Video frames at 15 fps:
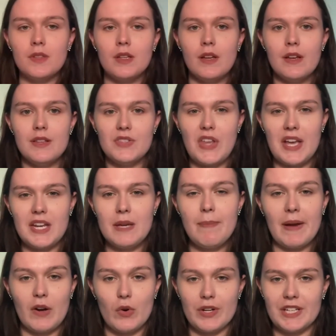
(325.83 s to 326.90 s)
Sadie by
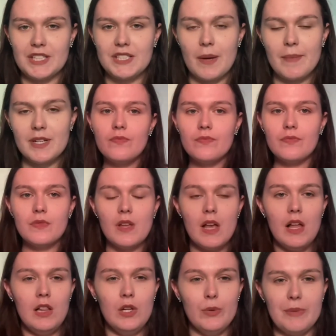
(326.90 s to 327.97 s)
Courtney Summers.
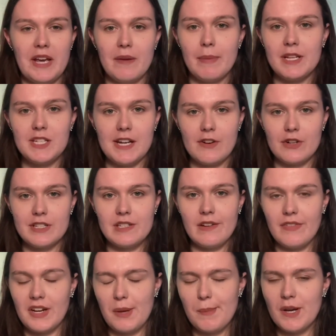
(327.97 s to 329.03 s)
Illuminae by J. Christoph
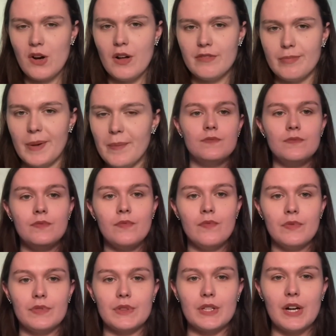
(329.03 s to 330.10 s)
and Amy Kaufman.
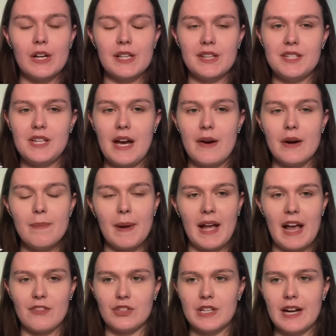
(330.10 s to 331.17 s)
The Girl in the Tower by
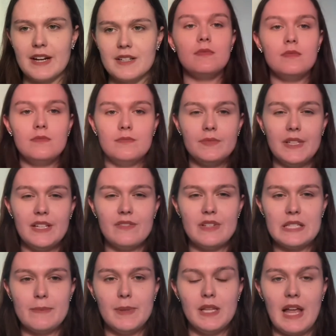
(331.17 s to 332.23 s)
Catherine Arden. The
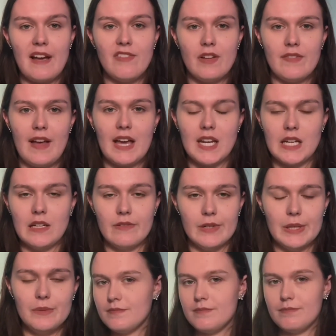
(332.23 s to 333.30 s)
Invisible Life of Addie
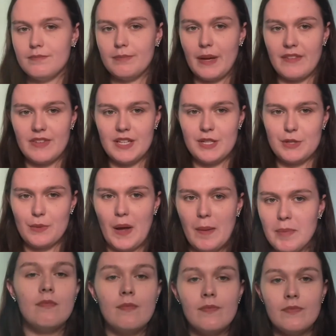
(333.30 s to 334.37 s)
LaRue by V.E. Schwab.
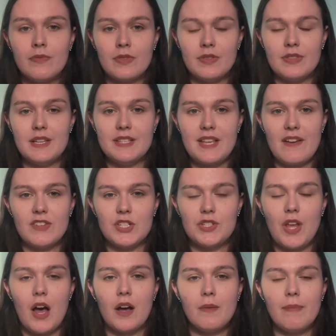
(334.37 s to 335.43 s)
The Savage
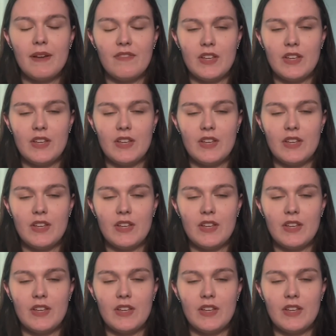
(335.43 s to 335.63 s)
Song by V.E.